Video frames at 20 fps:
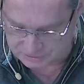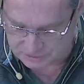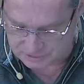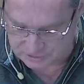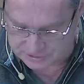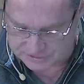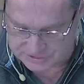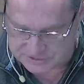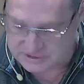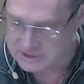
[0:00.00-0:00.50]
on the
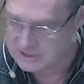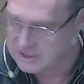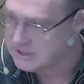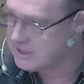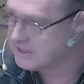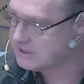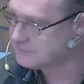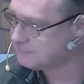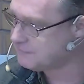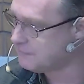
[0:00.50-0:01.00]

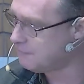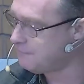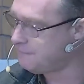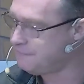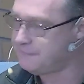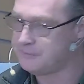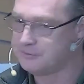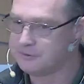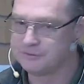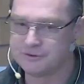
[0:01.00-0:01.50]
cross has
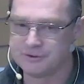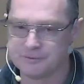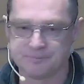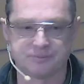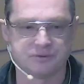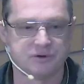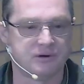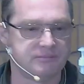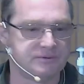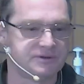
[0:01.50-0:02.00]

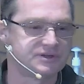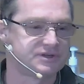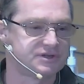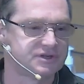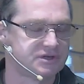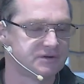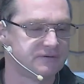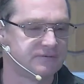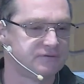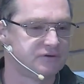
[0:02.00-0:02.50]
fulfilled the
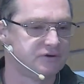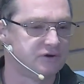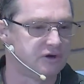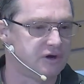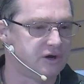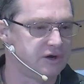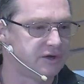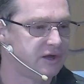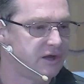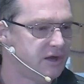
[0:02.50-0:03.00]
promises
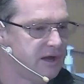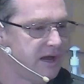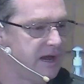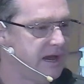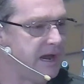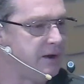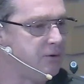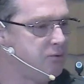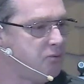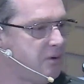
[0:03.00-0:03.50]
of God
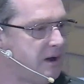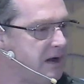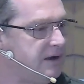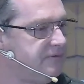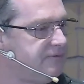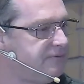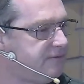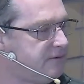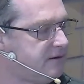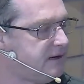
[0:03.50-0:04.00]
and
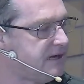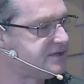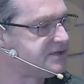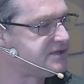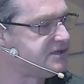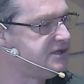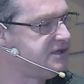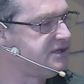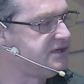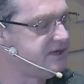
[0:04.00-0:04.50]
won
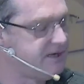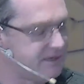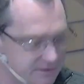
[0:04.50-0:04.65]
for us